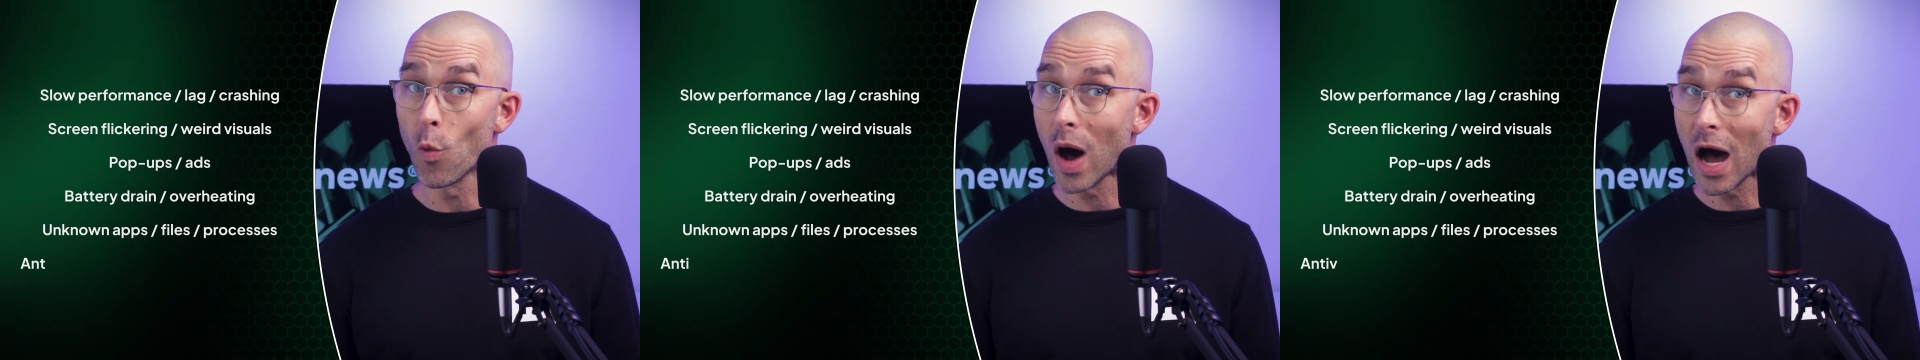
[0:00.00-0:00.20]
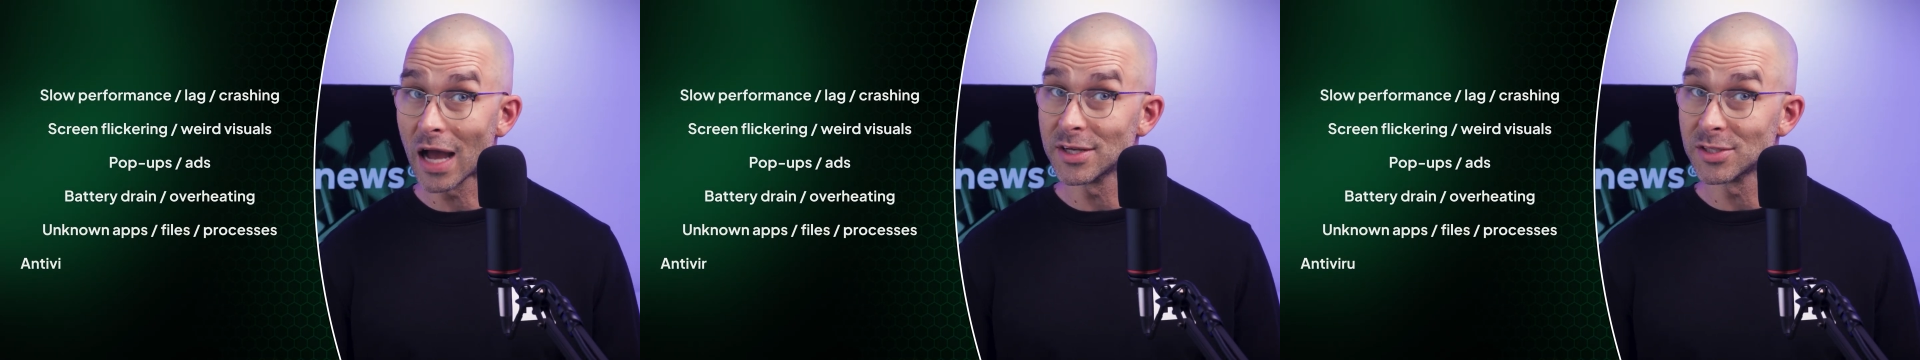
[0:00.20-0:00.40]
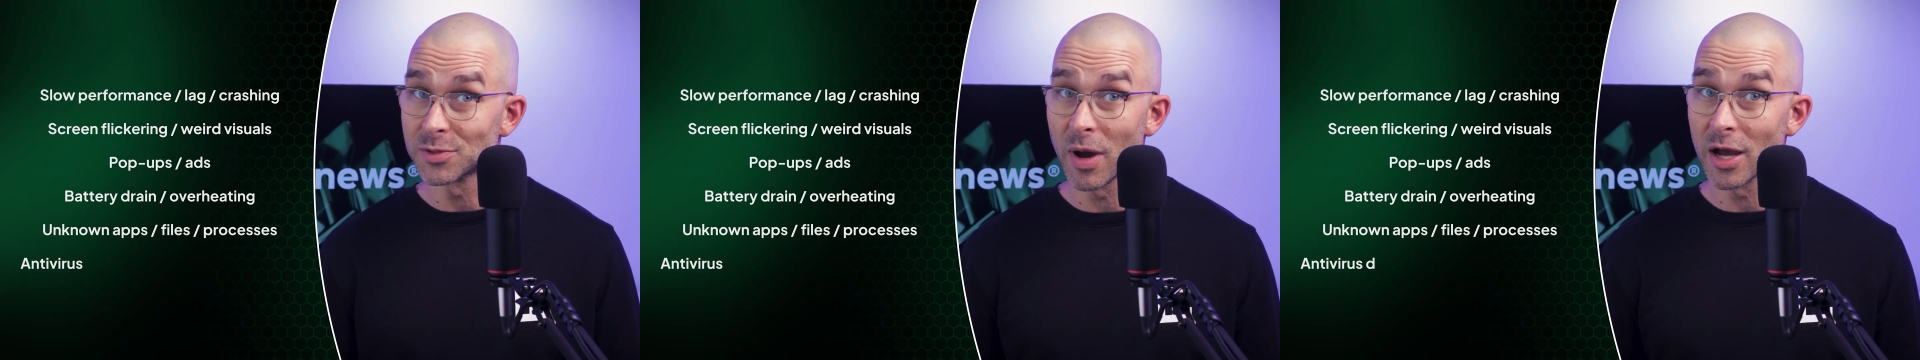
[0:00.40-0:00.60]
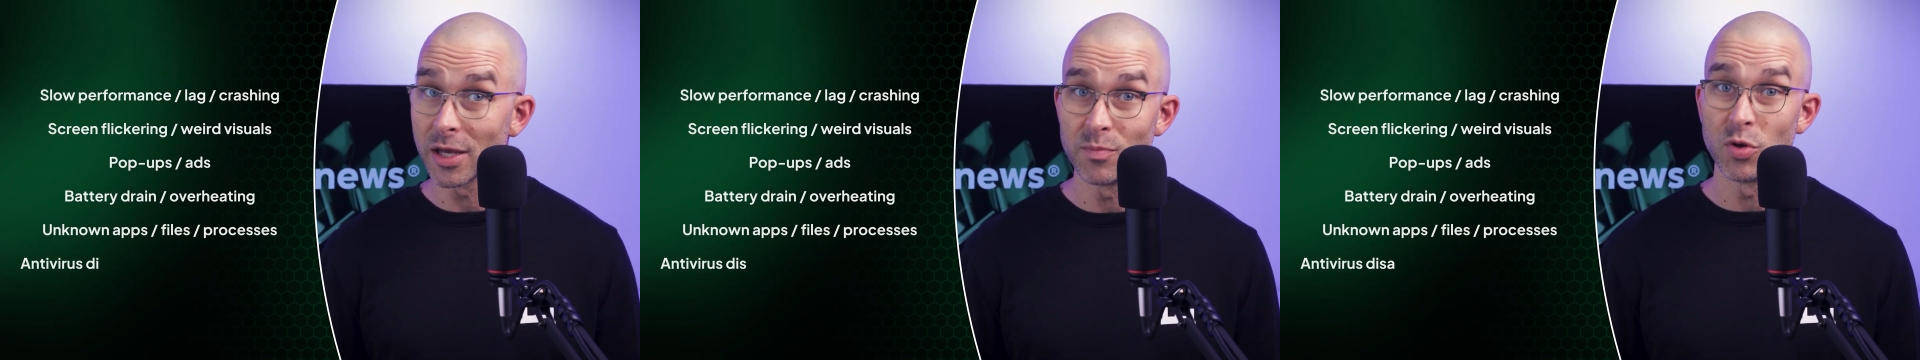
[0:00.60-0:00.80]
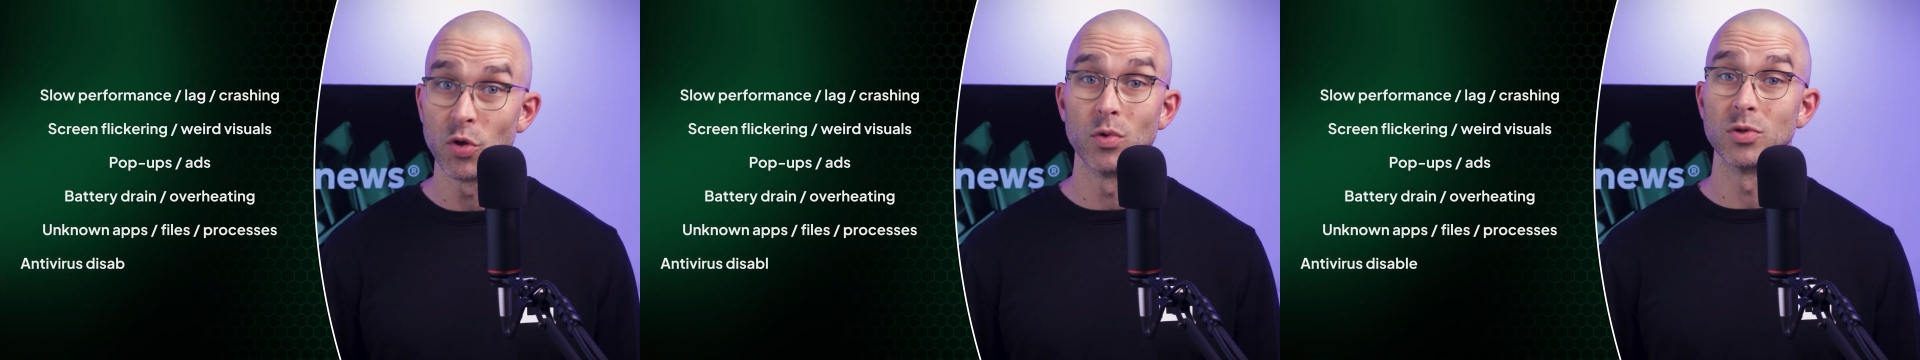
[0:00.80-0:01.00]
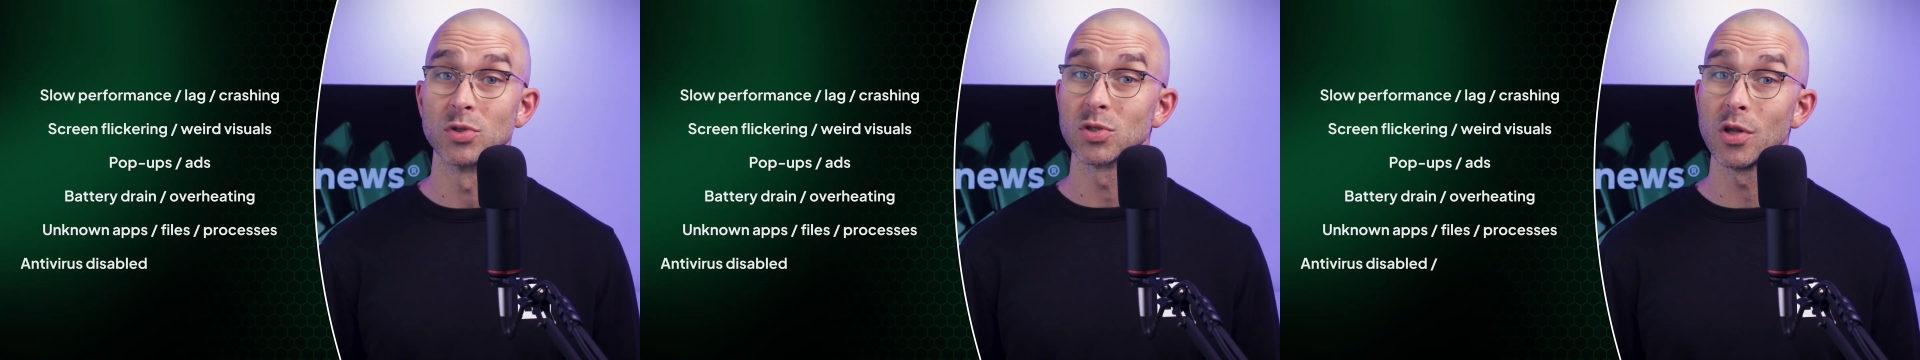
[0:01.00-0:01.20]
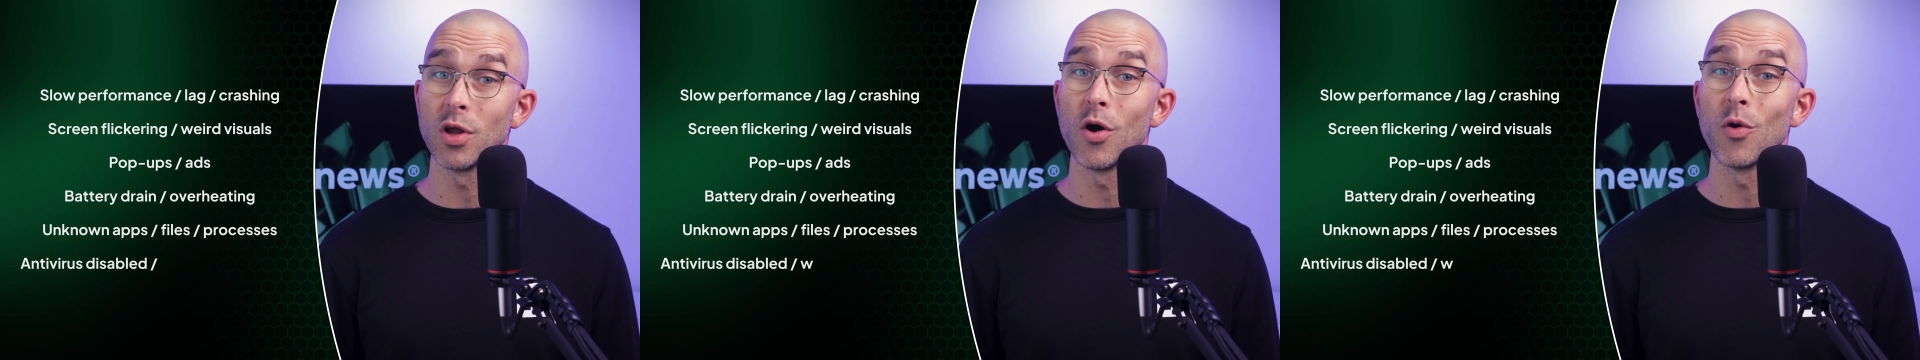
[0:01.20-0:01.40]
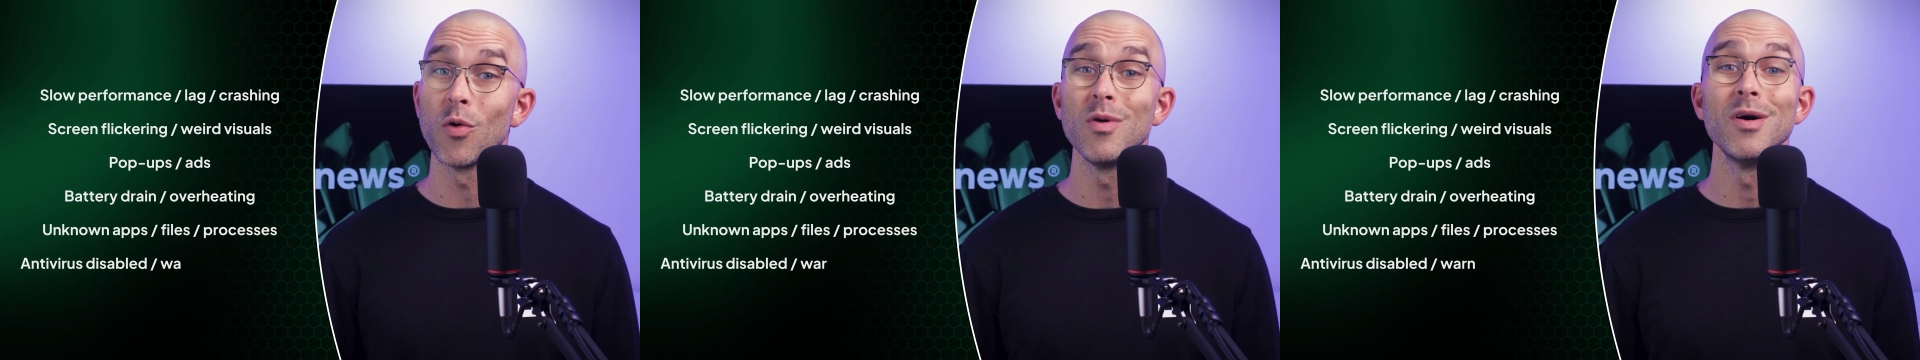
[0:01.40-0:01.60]
why is my computer
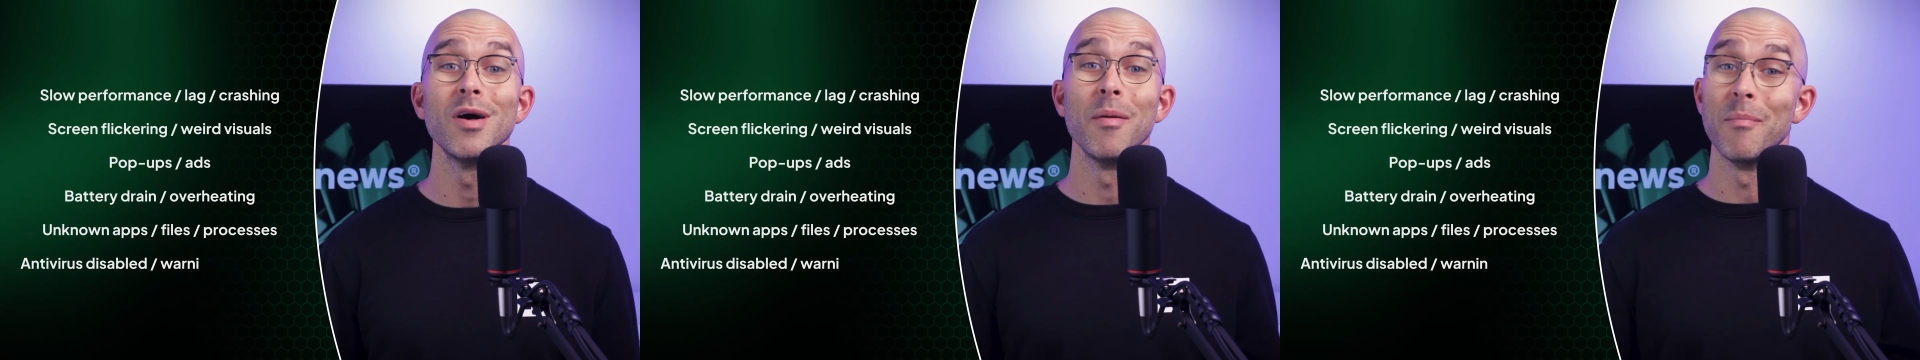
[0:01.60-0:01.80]
slow?